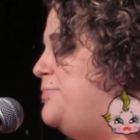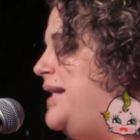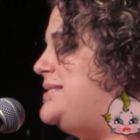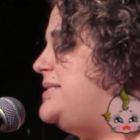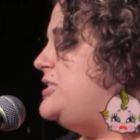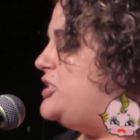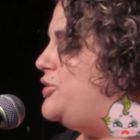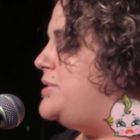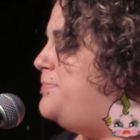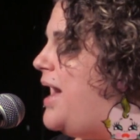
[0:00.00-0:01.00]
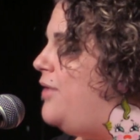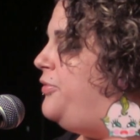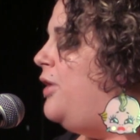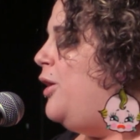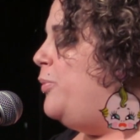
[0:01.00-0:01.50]
my sister's
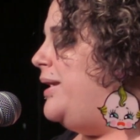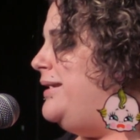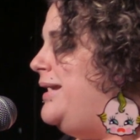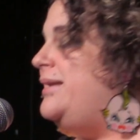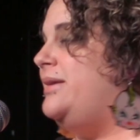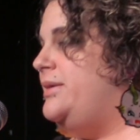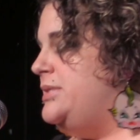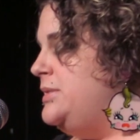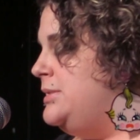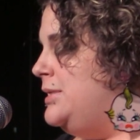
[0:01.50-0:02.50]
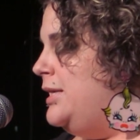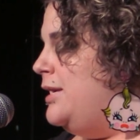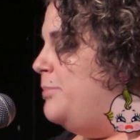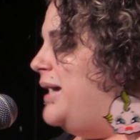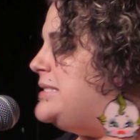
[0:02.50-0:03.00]
mouth when needed.
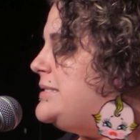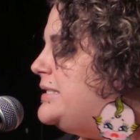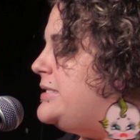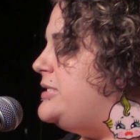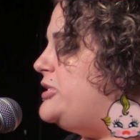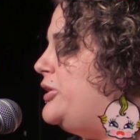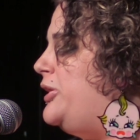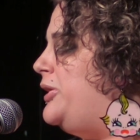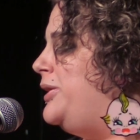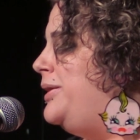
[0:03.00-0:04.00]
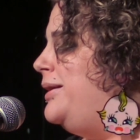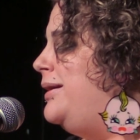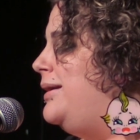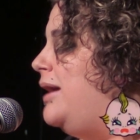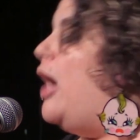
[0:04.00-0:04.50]
My sister,
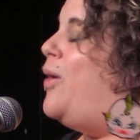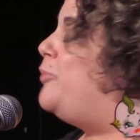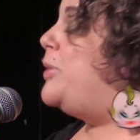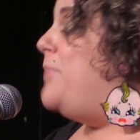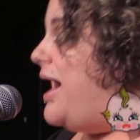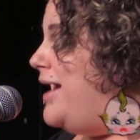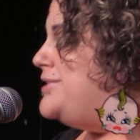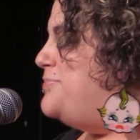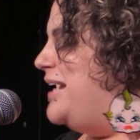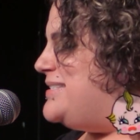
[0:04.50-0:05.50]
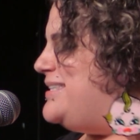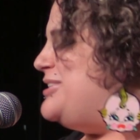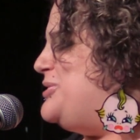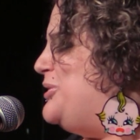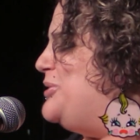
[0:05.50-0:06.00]
remind my
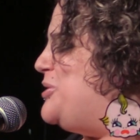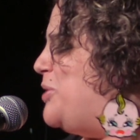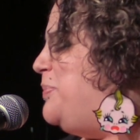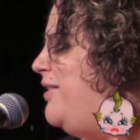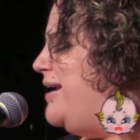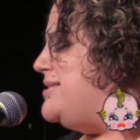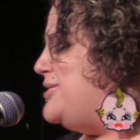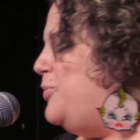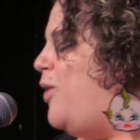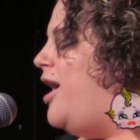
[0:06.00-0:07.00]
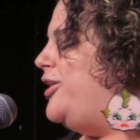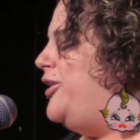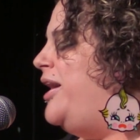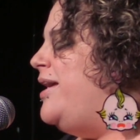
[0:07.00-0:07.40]
sister to replace the water